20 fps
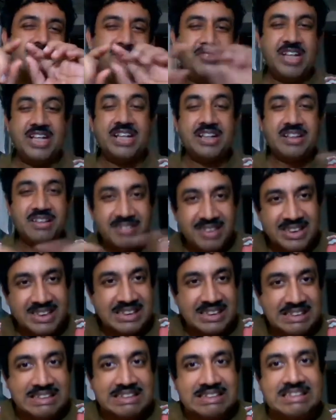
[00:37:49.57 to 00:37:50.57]
very
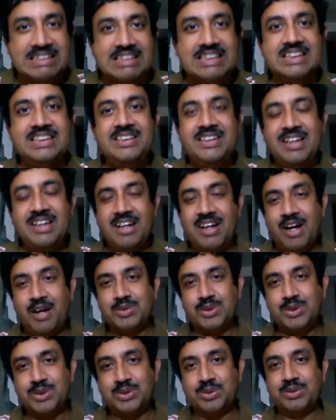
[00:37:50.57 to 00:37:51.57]
clearly how
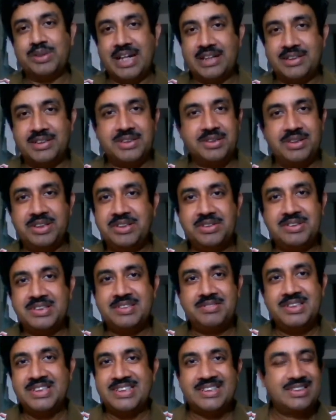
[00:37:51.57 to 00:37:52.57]
to do that. So
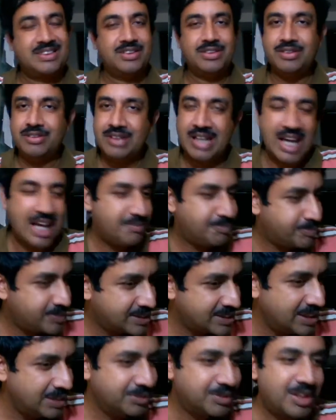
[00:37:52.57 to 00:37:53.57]
Hinduism is
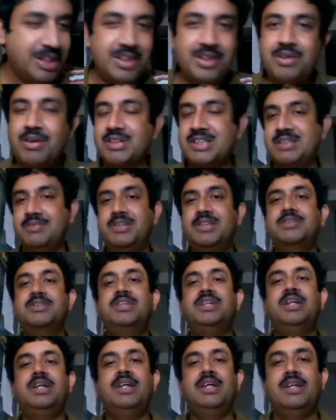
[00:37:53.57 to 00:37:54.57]
absolutely not
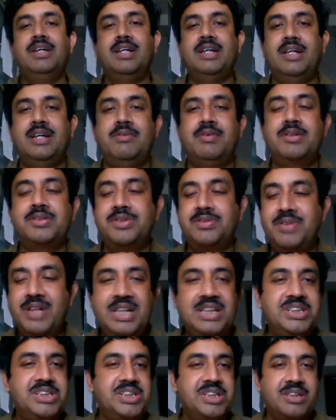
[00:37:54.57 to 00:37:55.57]
about
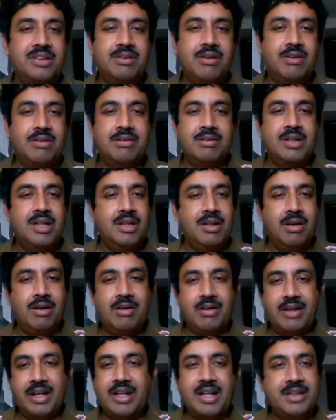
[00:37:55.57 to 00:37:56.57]
religion
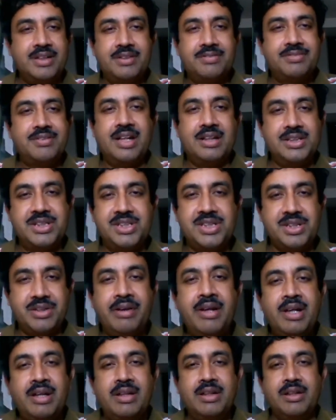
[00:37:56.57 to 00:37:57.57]
or a kind of culture.
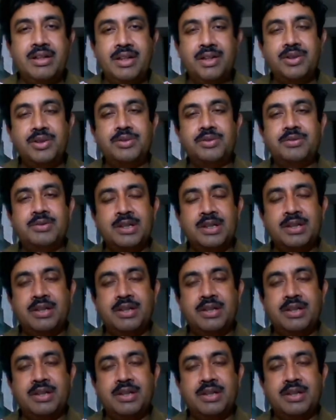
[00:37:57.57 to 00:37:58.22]
And Hindu